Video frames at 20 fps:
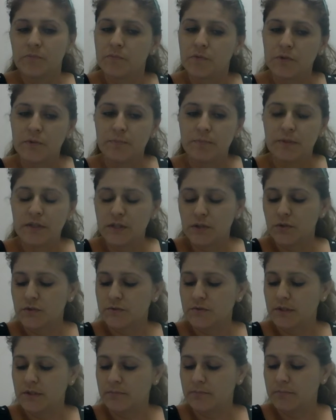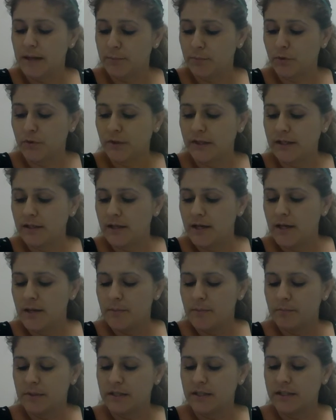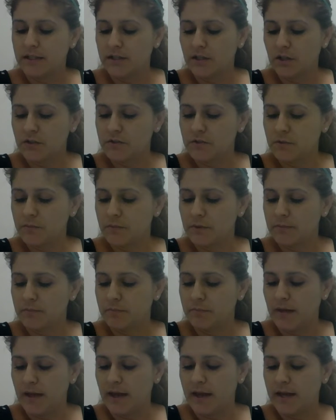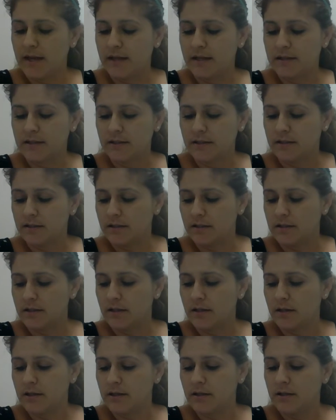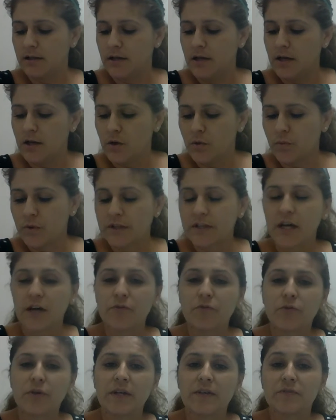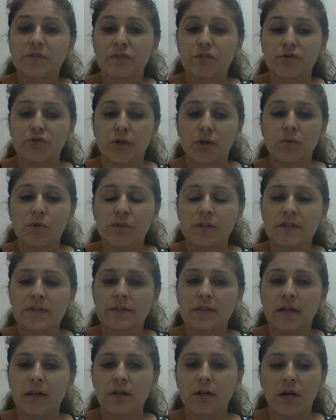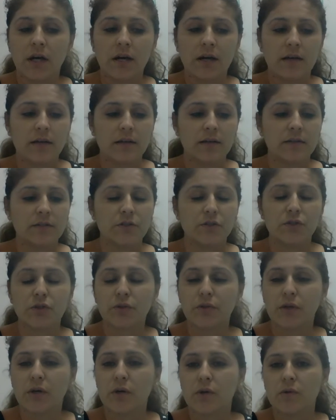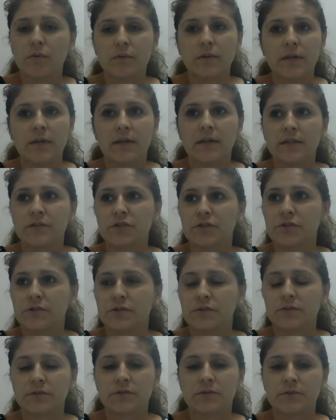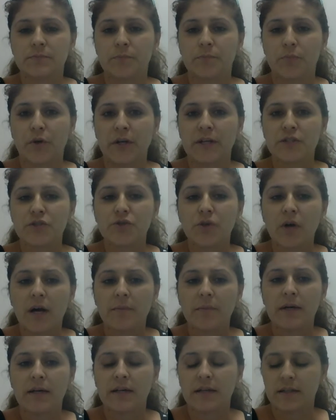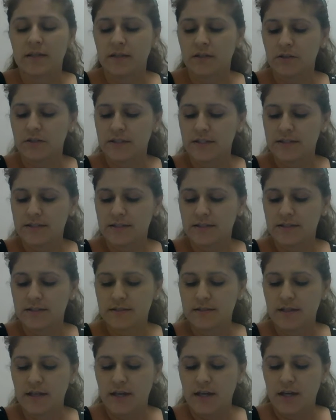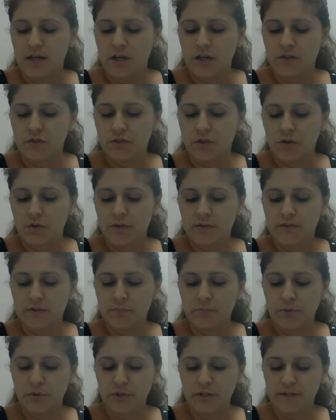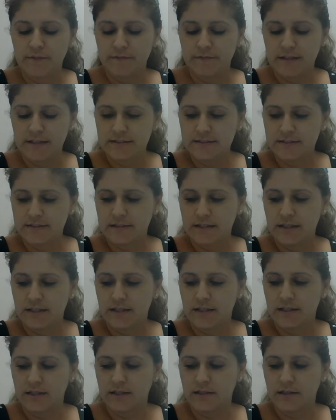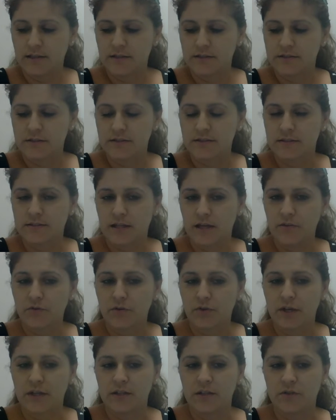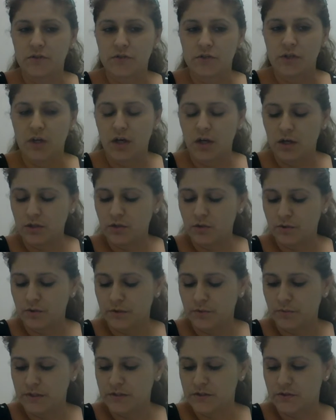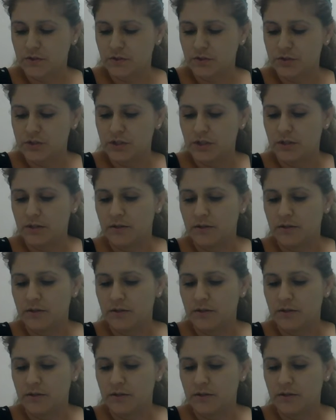be used in memory, but it can also aid in recovery of strokes, neuro brain trauma illnesses. So it's a pretty fascinating discovery, and there's ongoing research.